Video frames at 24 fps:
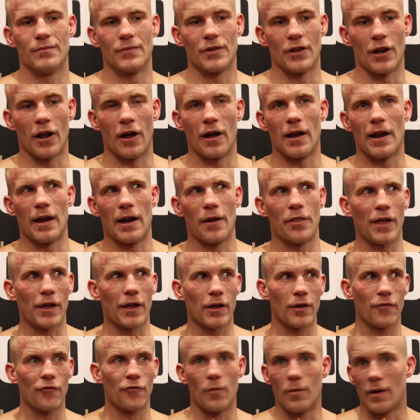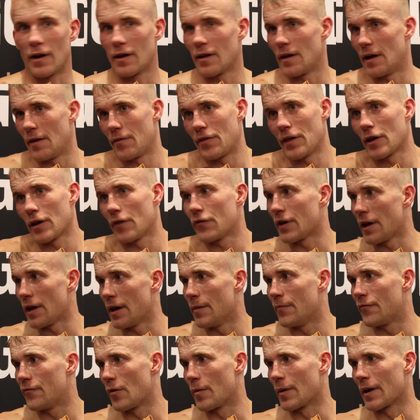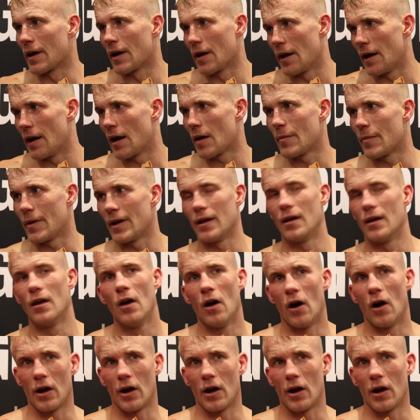You know, and thank you to him for bringing it out of me.